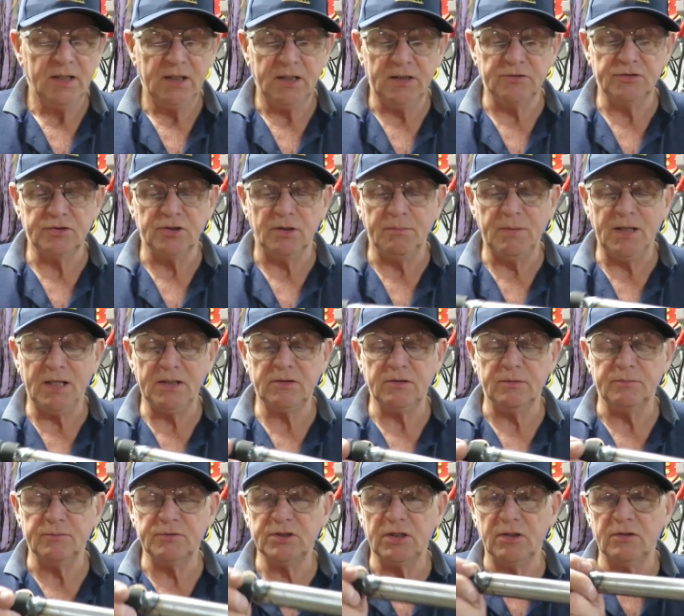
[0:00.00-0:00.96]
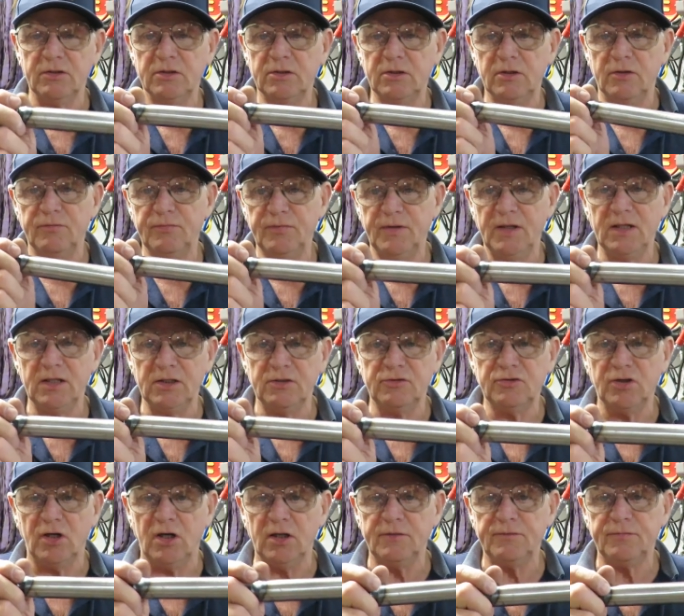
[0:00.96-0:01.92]
is I make them so that they're fairly
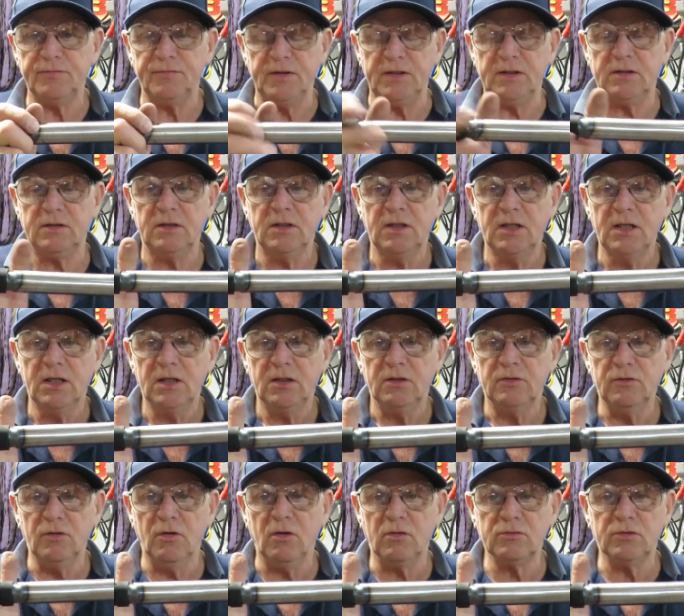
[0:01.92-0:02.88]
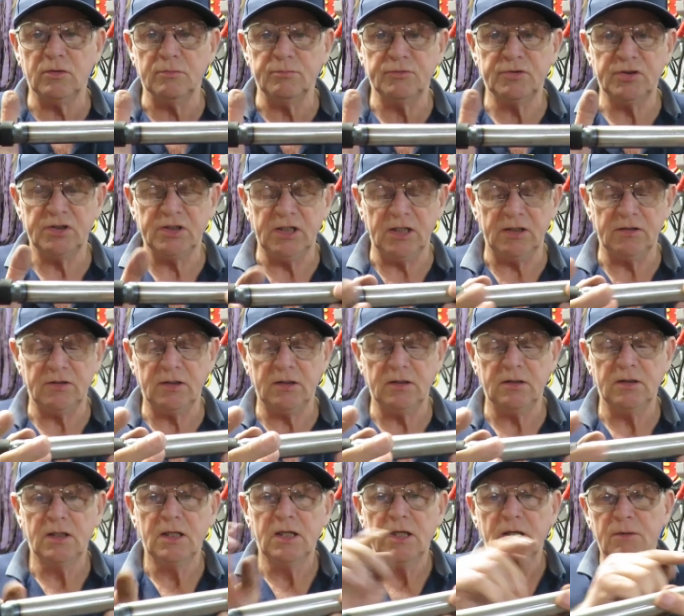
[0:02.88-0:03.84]
tight fit, knock them
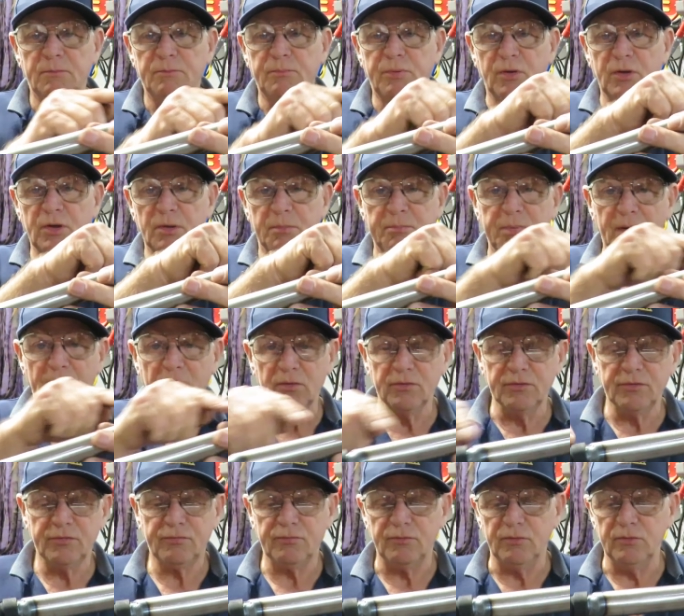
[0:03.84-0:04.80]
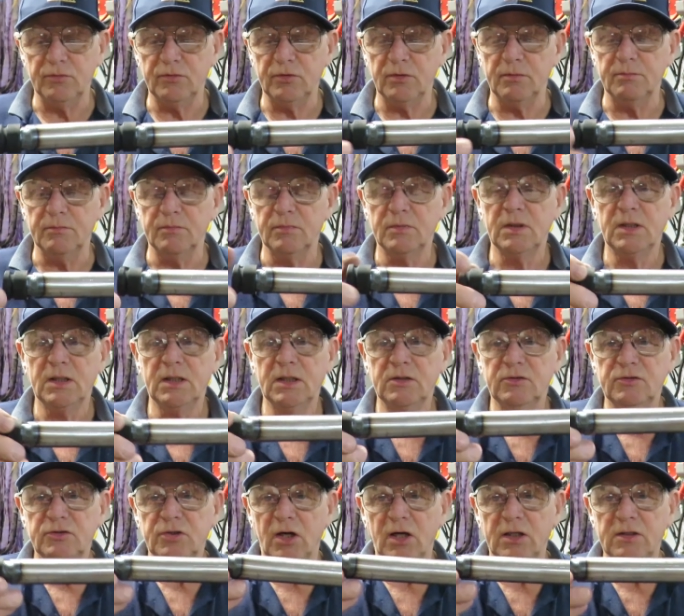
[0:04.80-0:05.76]
together, put a bolt through them,
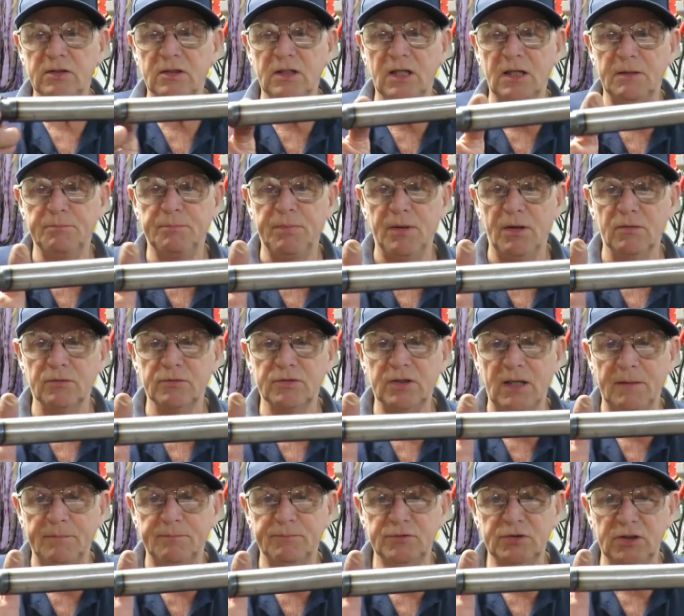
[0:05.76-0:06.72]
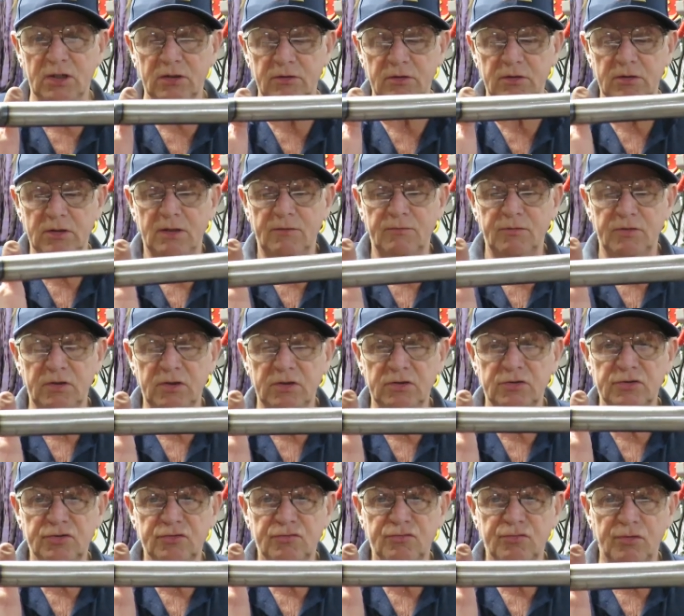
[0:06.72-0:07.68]
tighten that bolt up so that
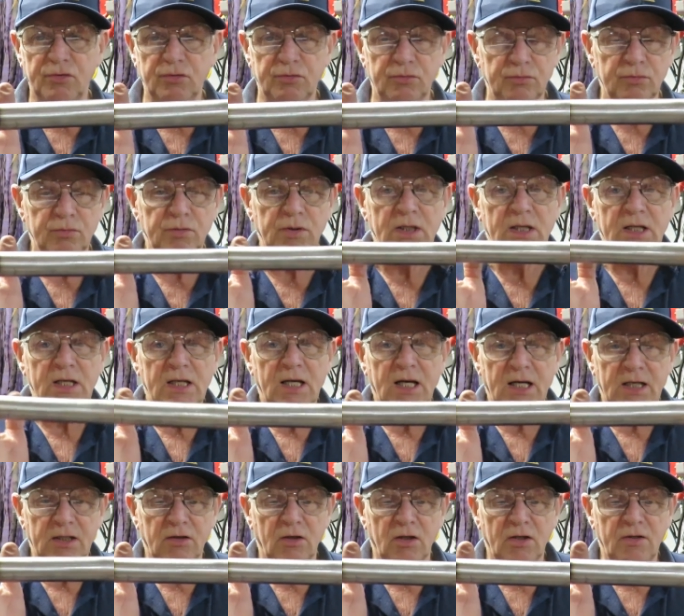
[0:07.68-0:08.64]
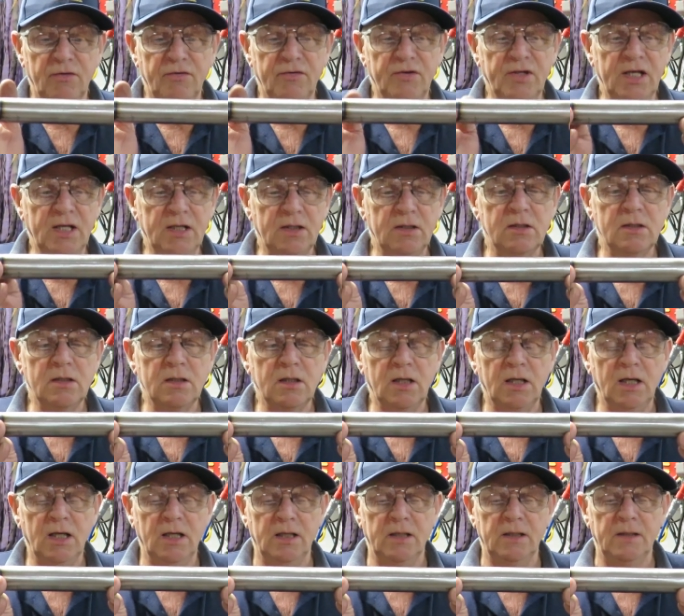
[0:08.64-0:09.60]
everything's true, and I then
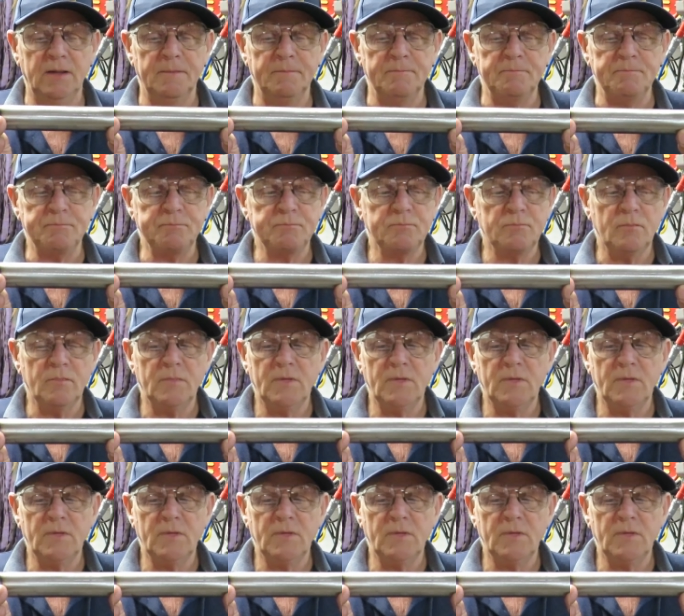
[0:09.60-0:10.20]
um,